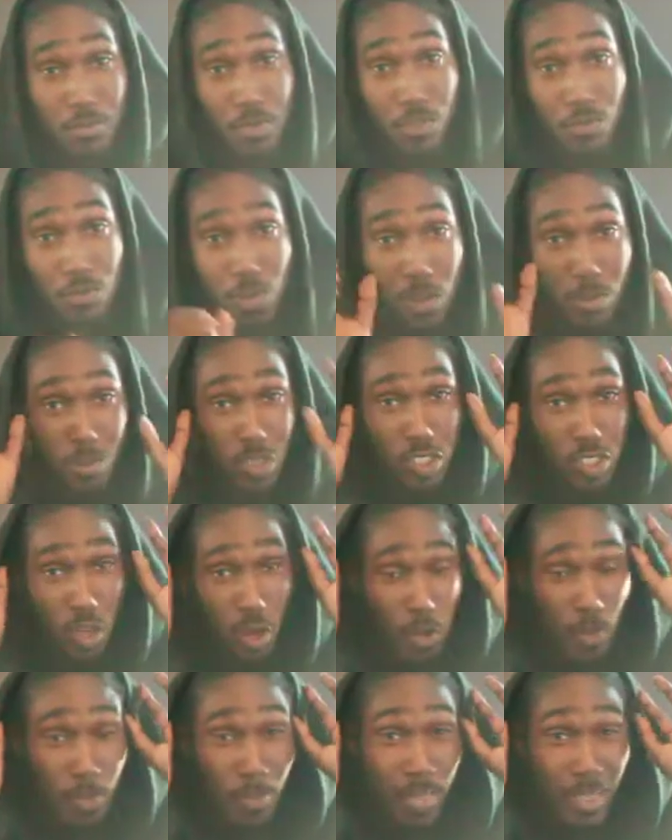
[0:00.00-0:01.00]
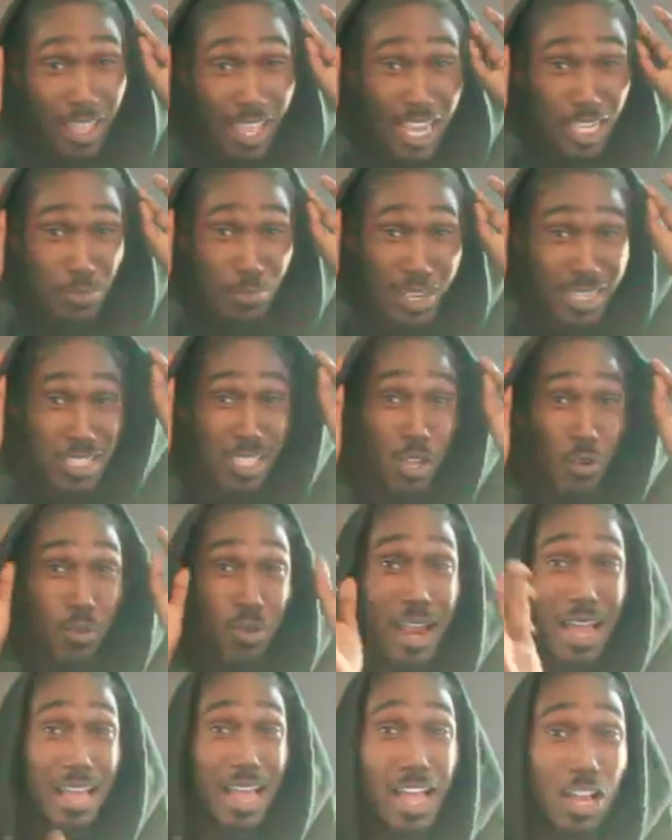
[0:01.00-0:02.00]
You feel me? So that's basically what
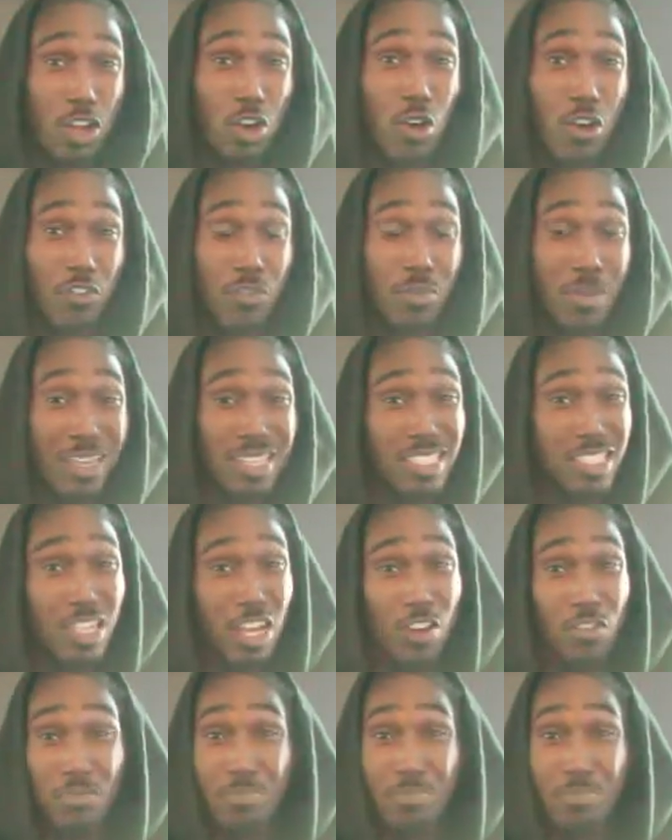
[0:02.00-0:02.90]
I got going for myself.